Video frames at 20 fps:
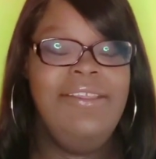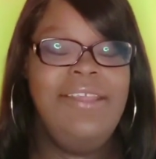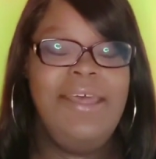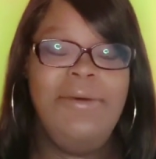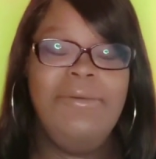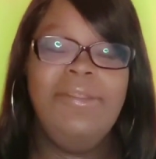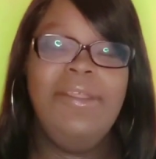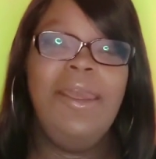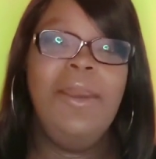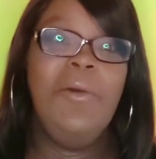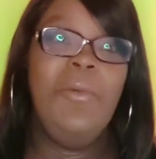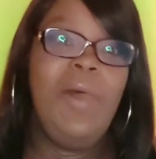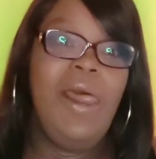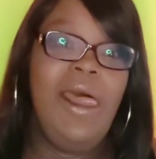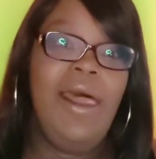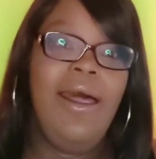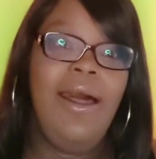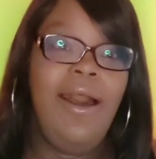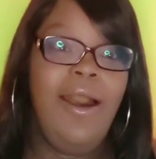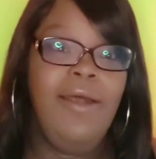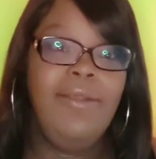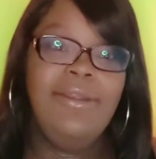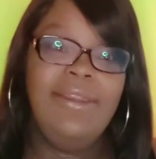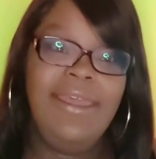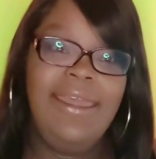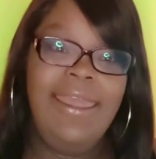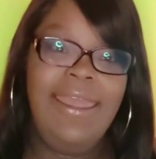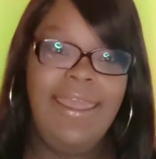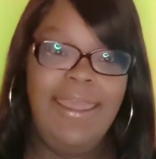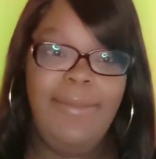So I was like, wow, all
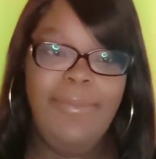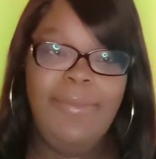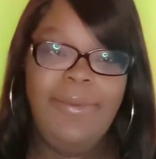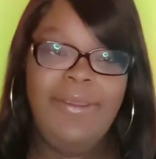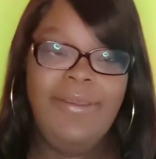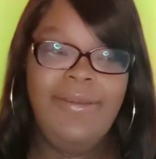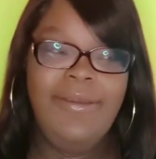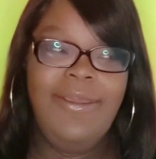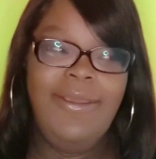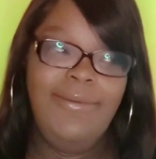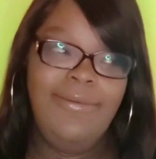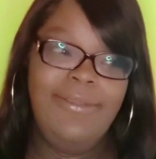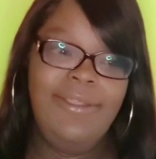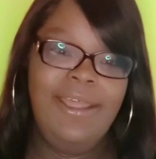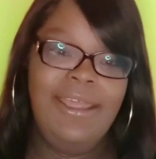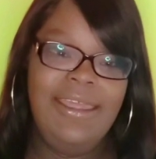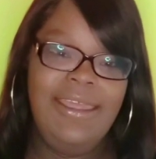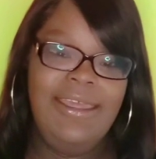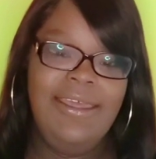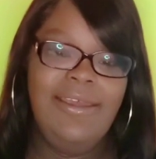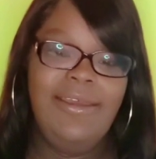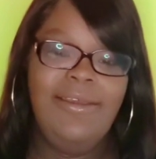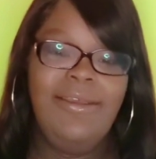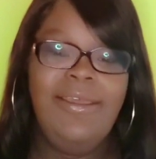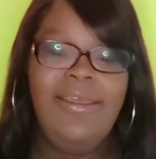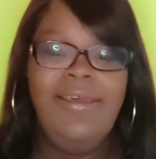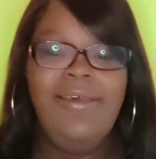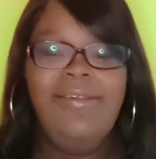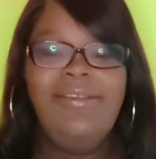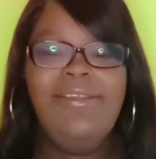of that happened. He was like, yeah.
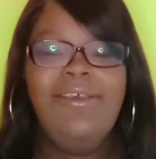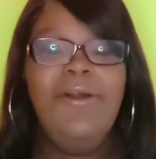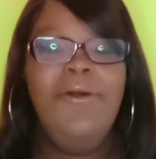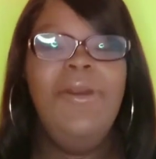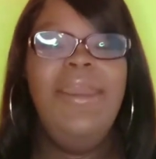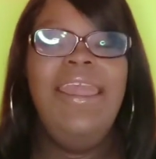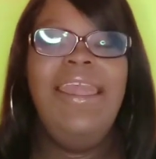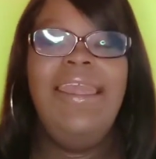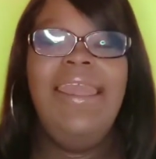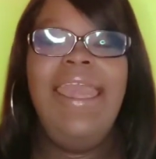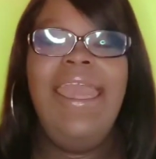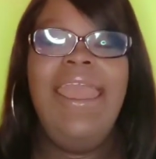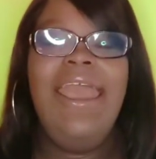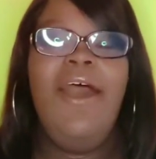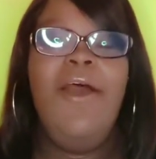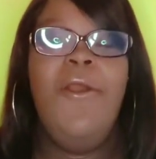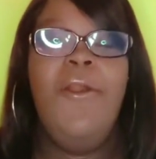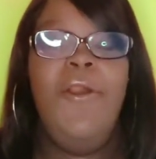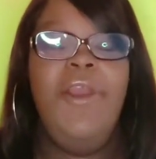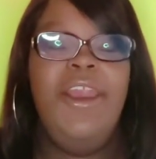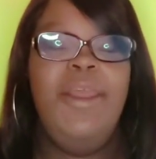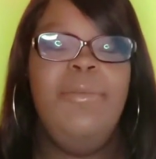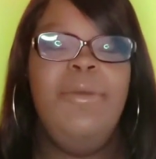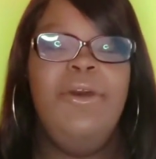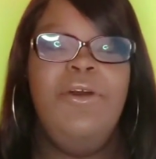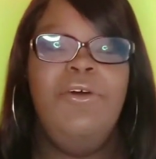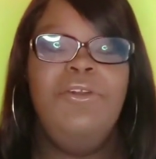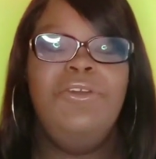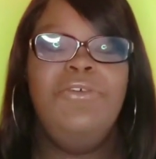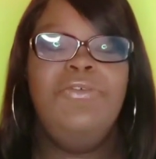So he had already
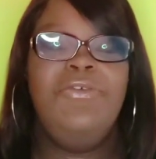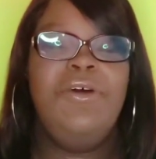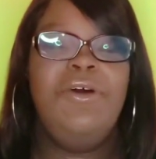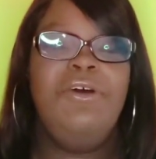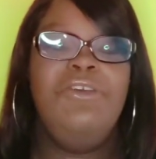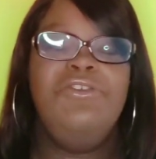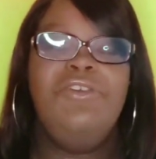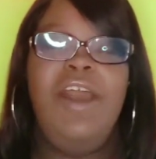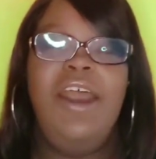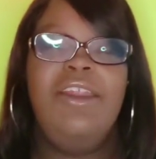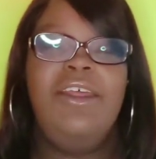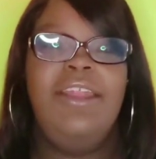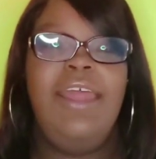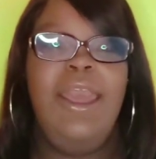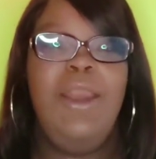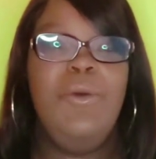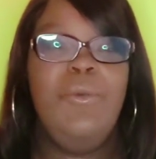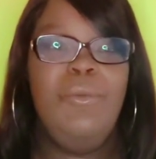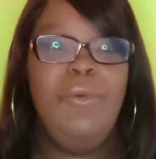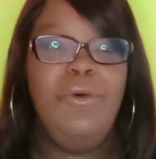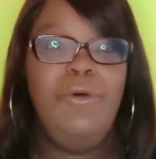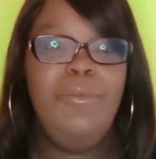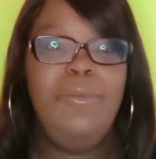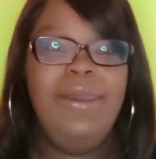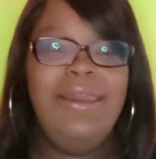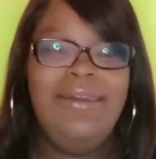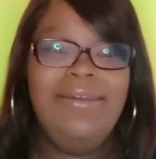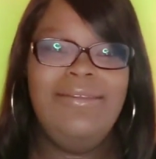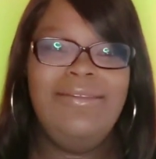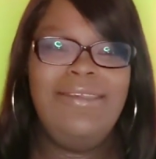been on the phone trying to like woo
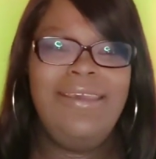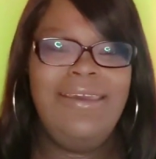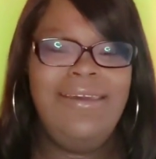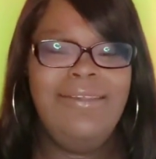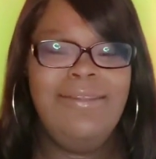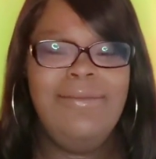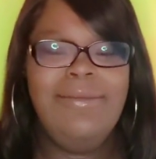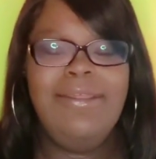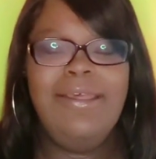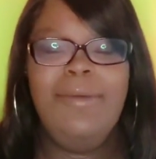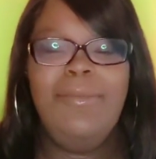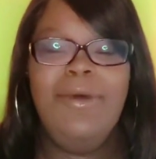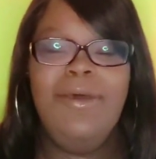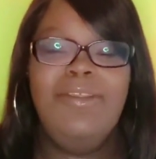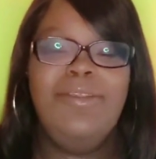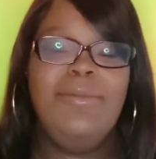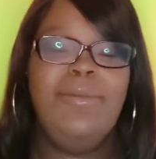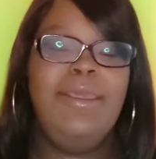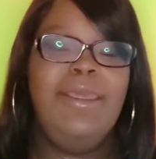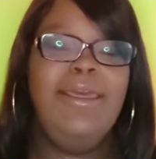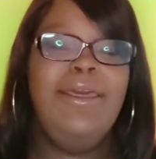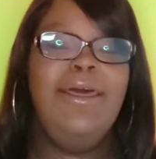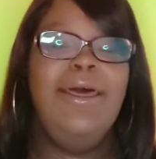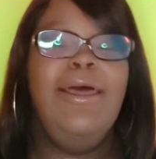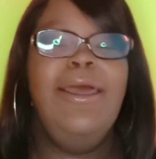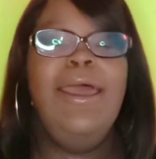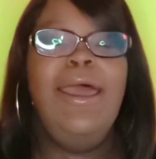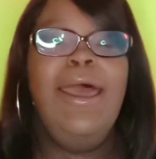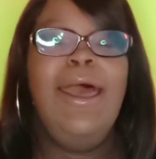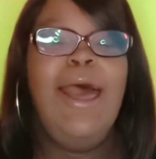me and text me. So I'm like,
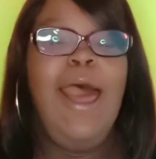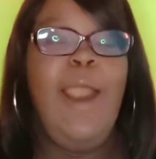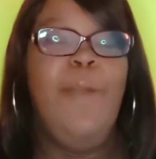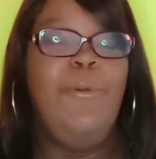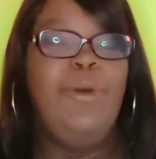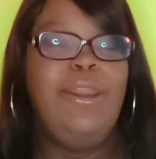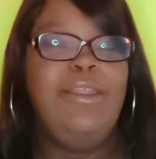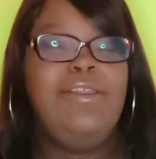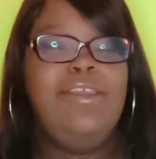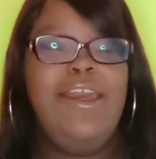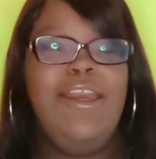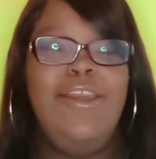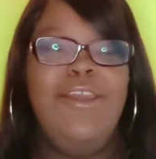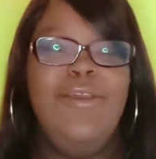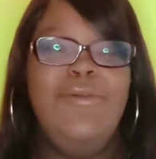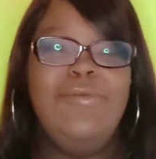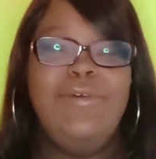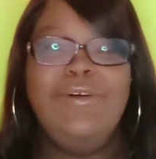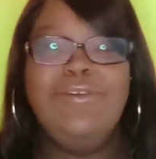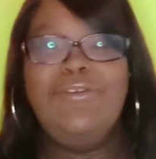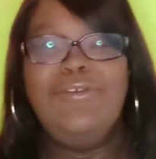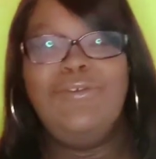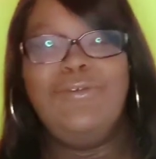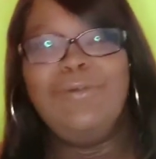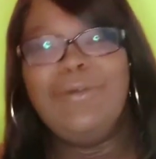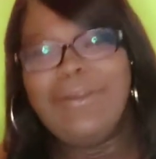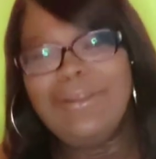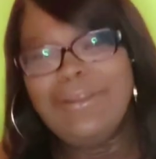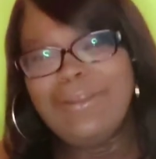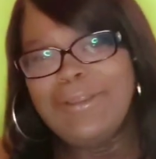yeah, I want to take you on
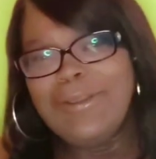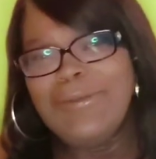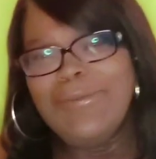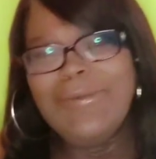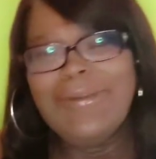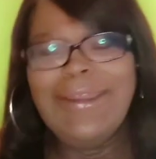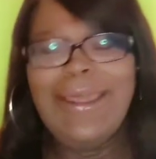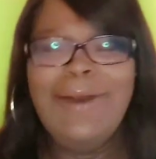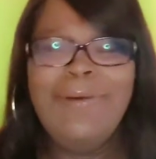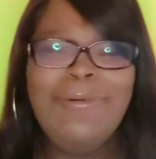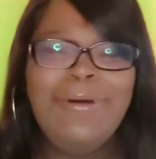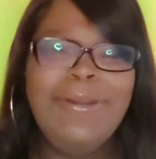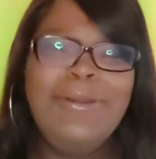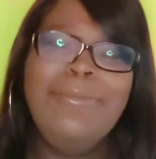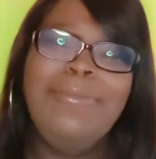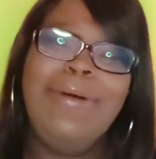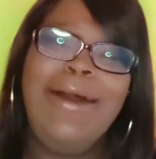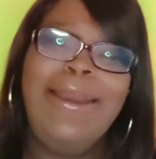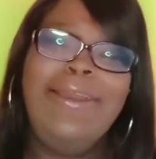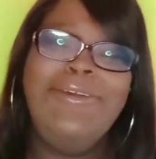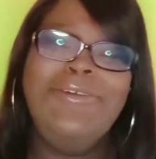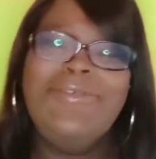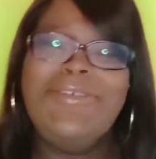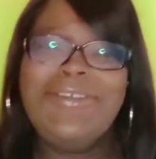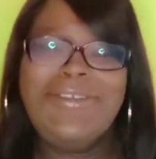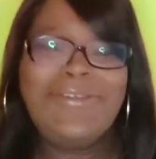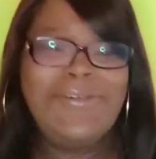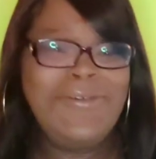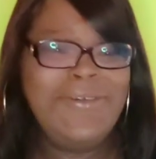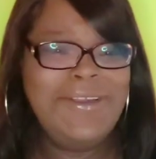trips and I want to buy you
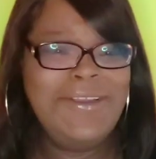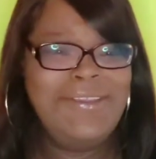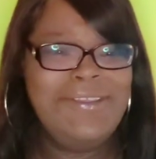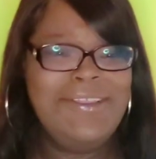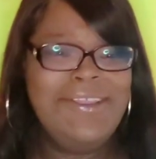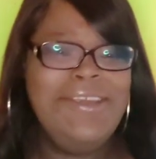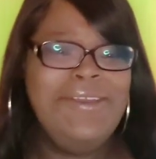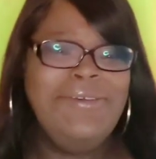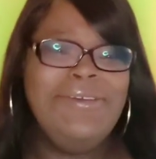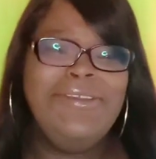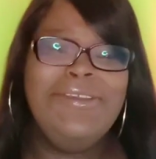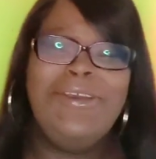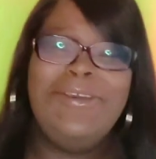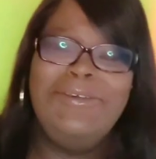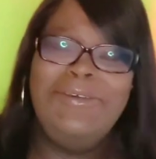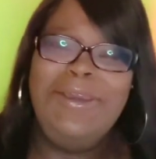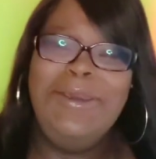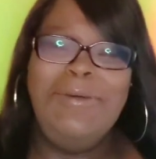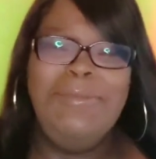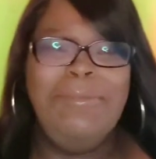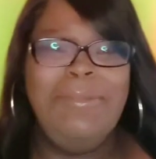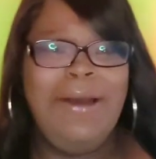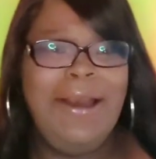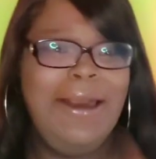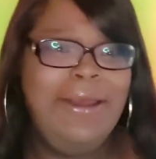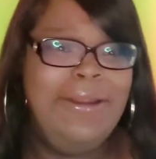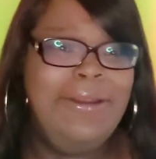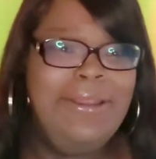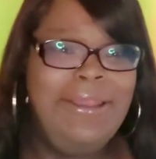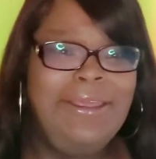Victoria's Secret so you can
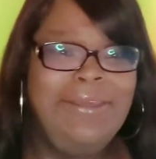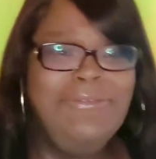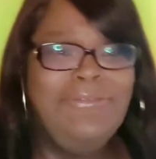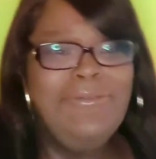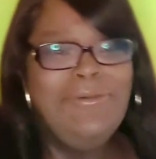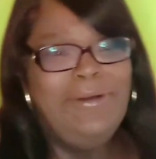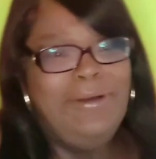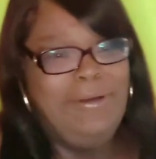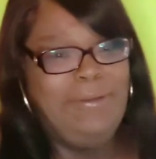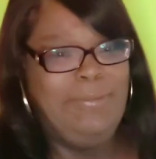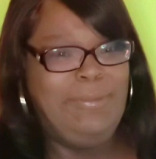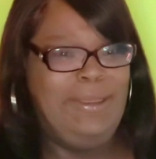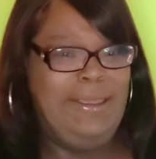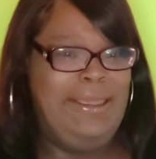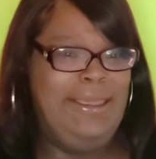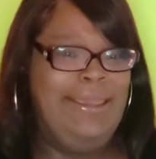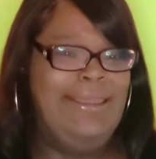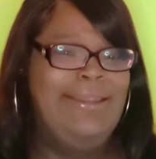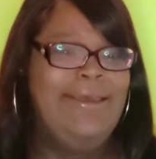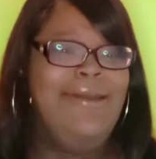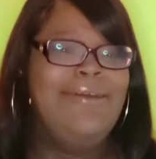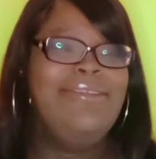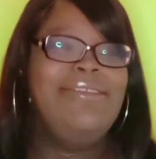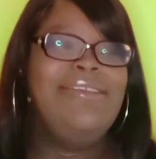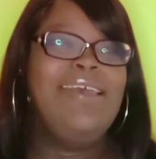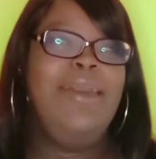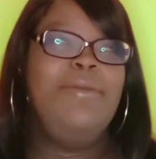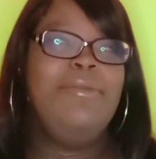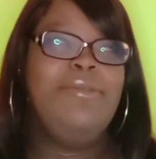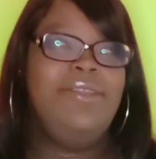model it for me and all
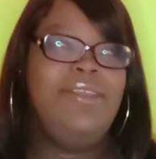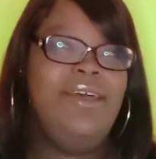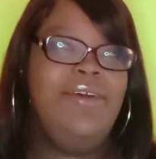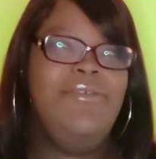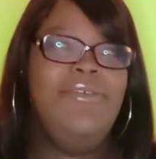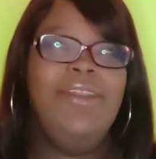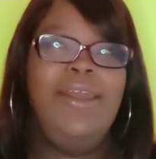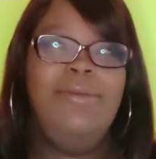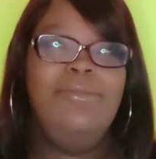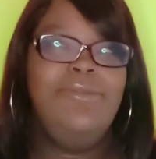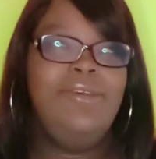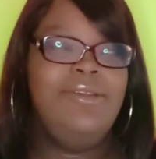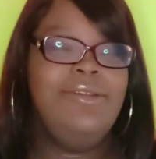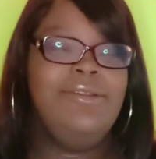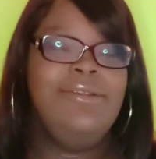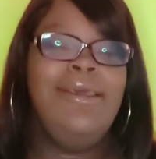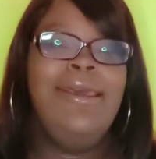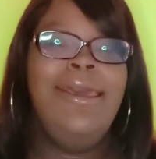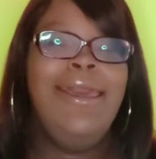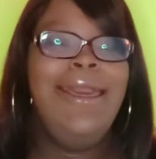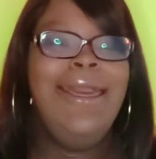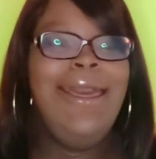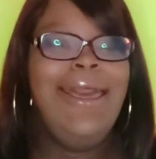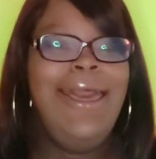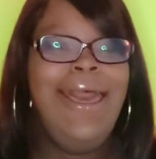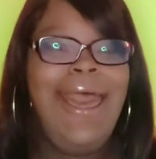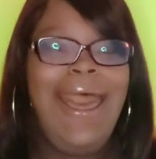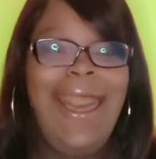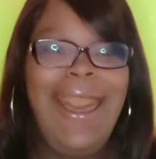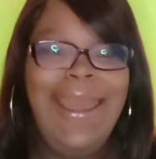this type of stuff. And
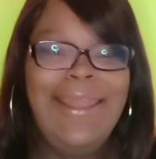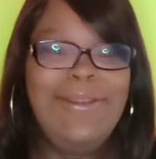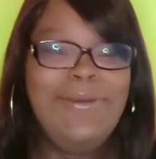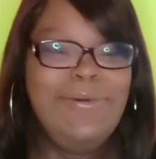I